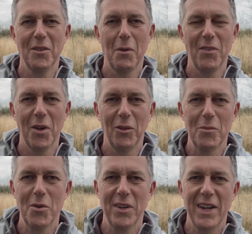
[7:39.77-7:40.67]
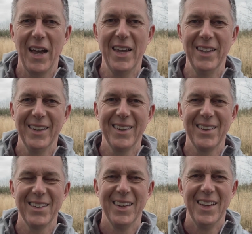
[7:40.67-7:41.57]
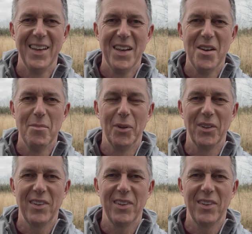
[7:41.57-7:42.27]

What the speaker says: we've told them we're on diets, but